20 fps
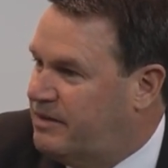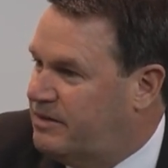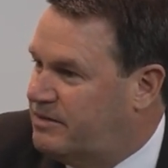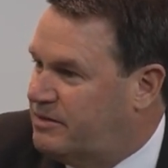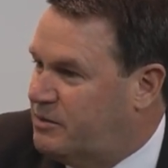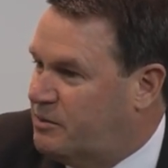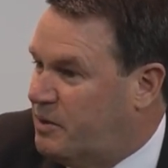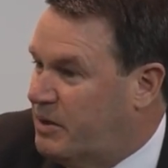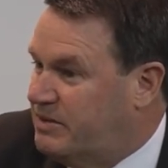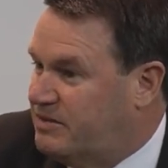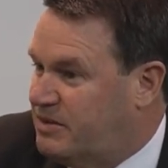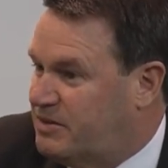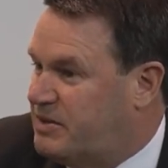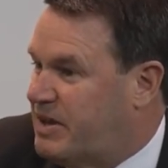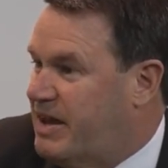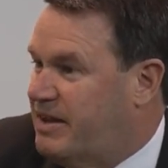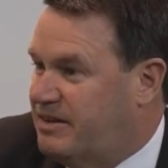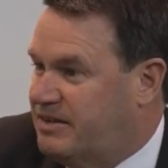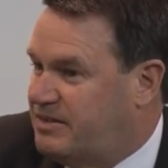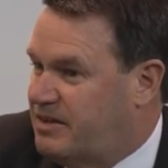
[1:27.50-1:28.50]
So laser
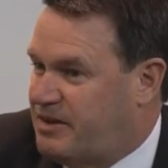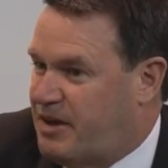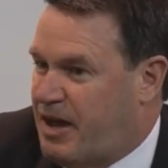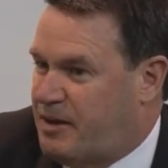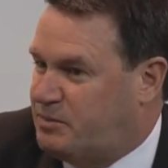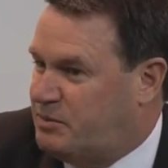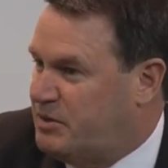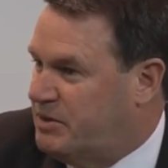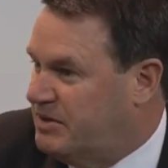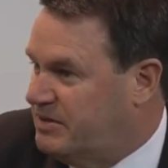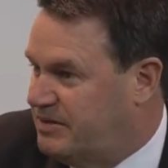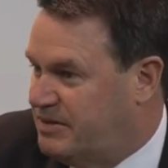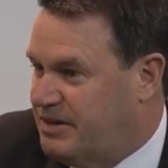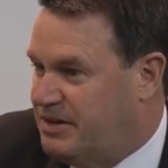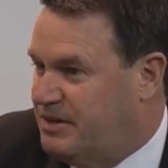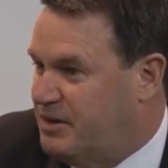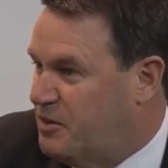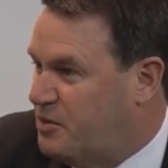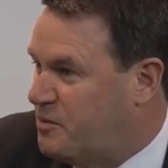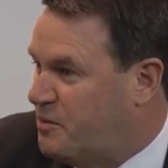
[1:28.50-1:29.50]
scanners capture the
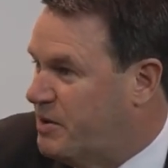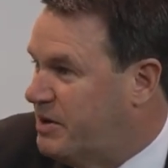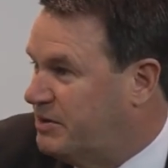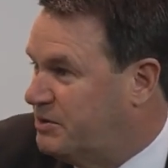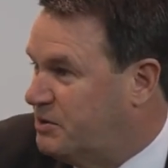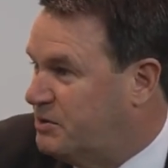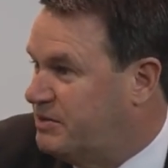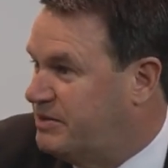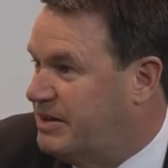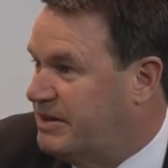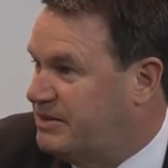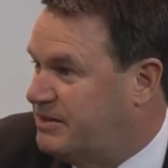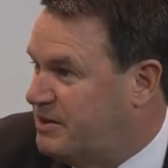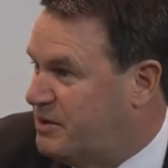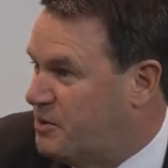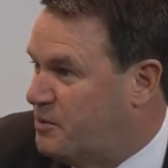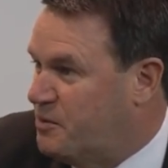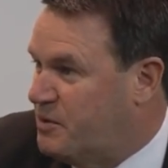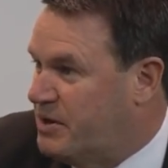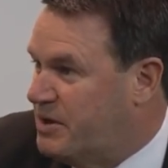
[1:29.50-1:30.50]
scene in
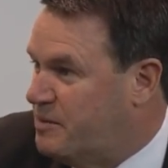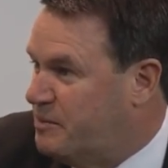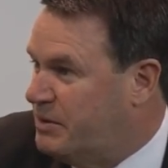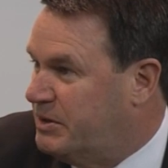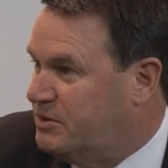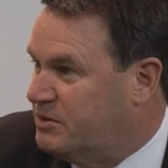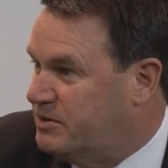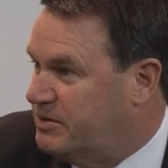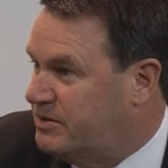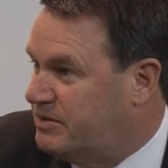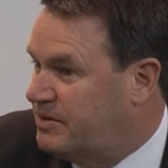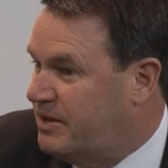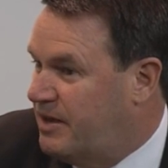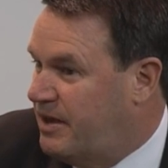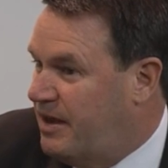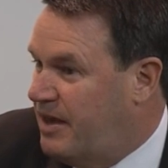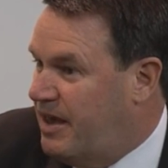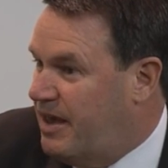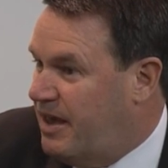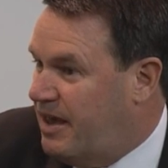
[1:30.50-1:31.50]
360 degree images
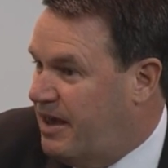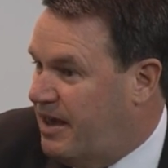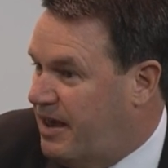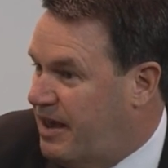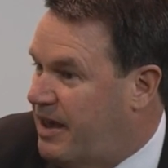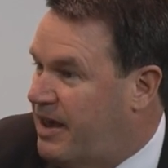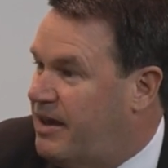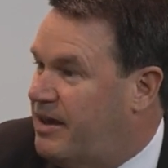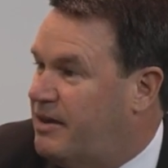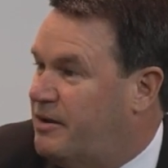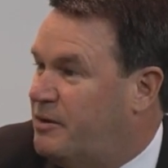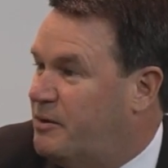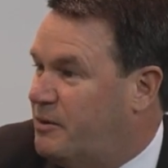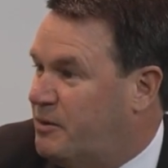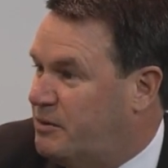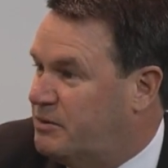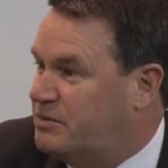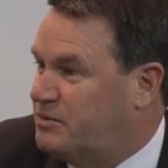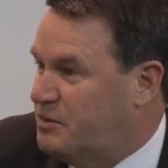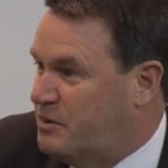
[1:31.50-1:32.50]
and
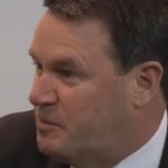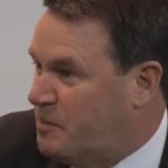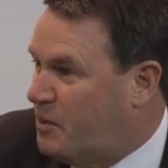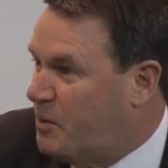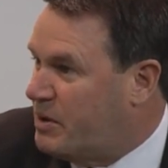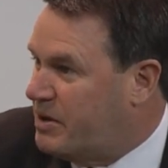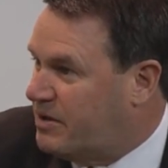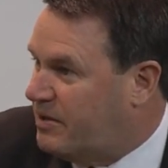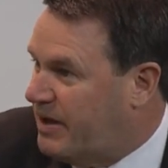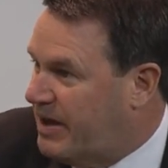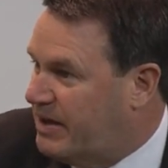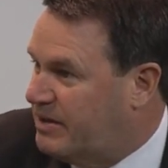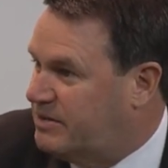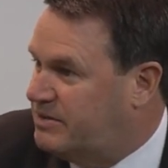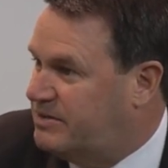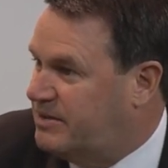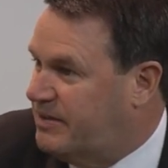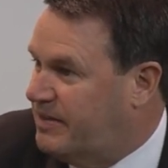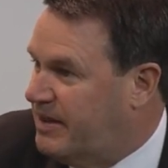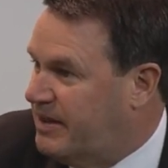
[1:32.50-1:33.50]
also in point clouds.